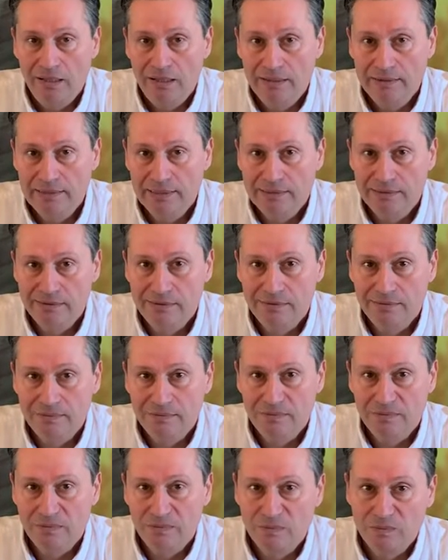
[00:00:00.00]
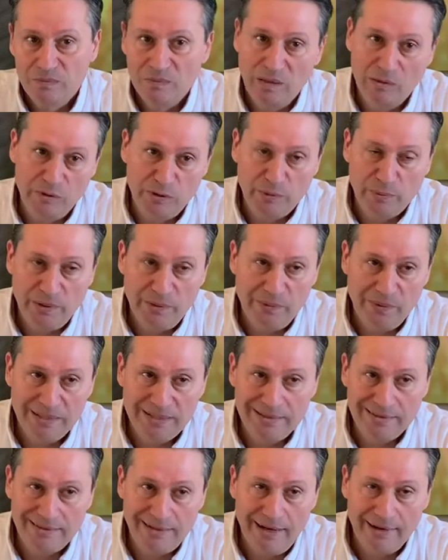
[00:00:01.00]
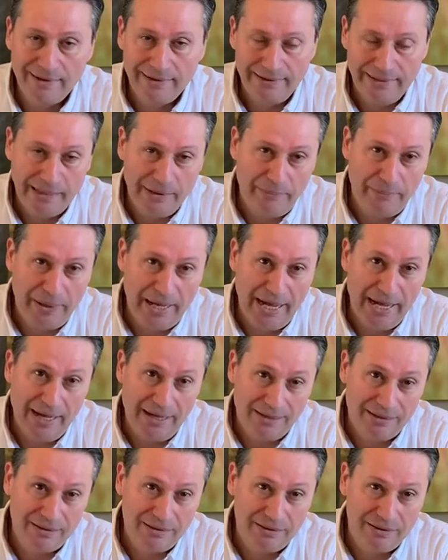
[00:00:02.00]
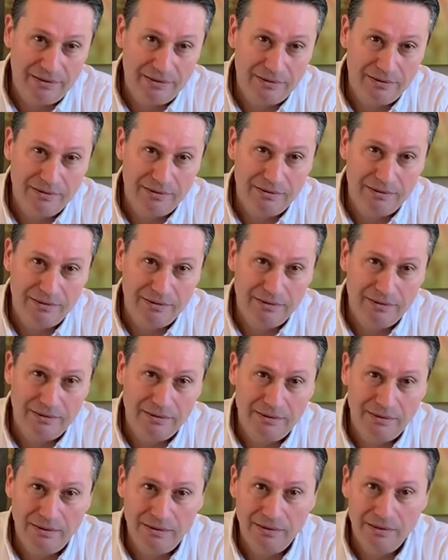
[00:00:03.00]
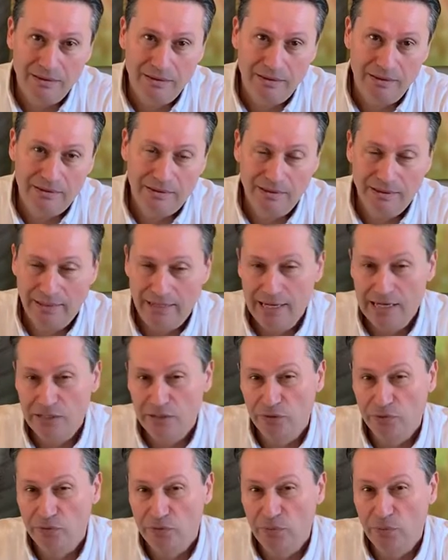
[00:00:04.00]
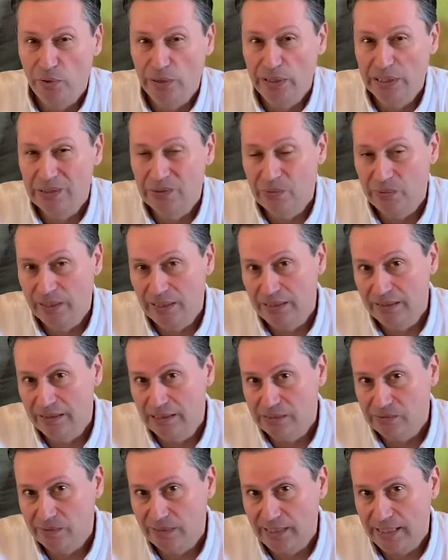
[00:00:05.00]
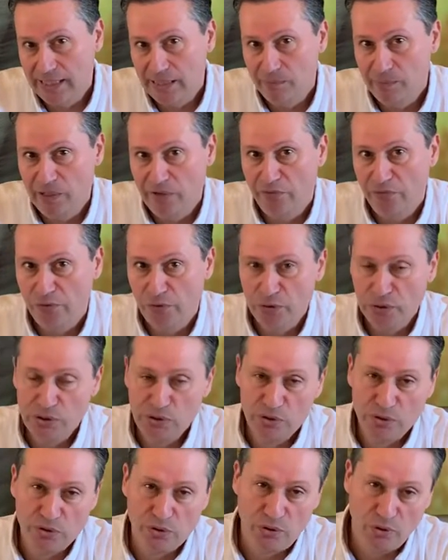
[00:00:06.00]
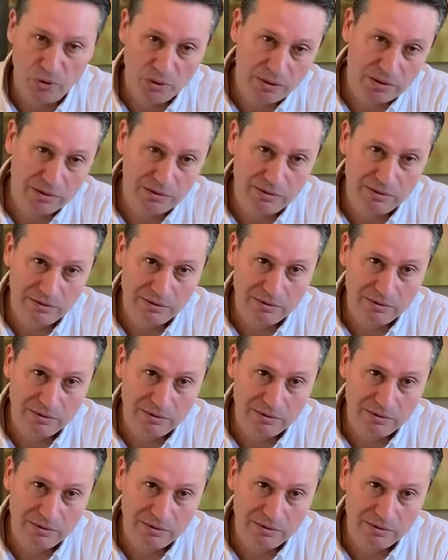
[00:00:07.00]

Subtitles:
And I was pretty much stuck in that path until the age of 23. That's when I had my first stroke.